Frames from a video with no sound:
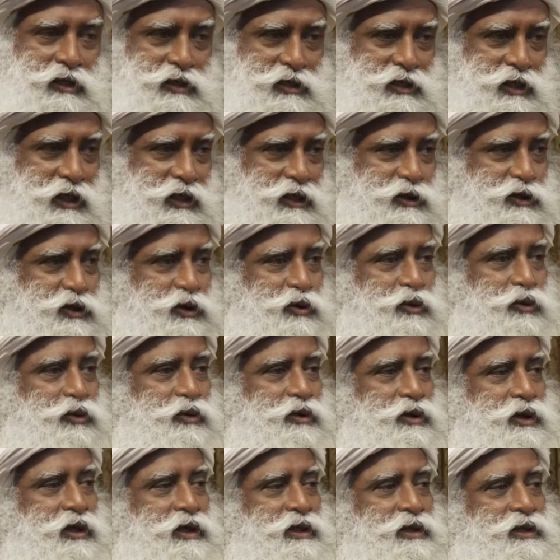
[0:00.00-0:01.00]
must
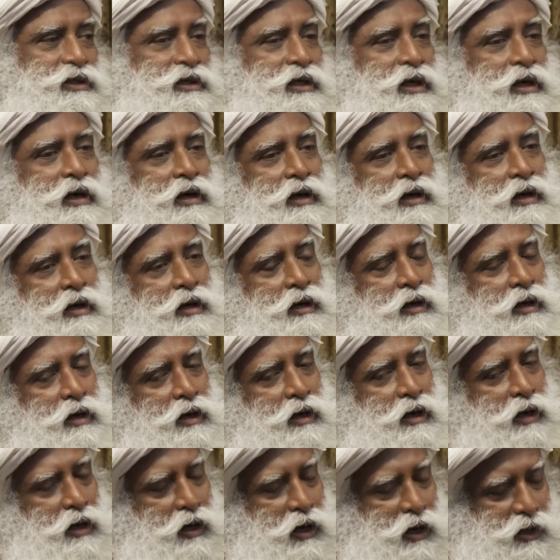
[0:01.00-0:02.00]
execute this,
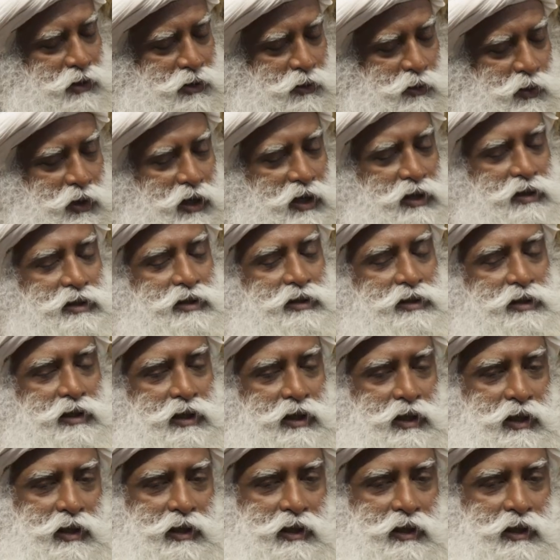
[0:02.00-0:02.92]
otherwise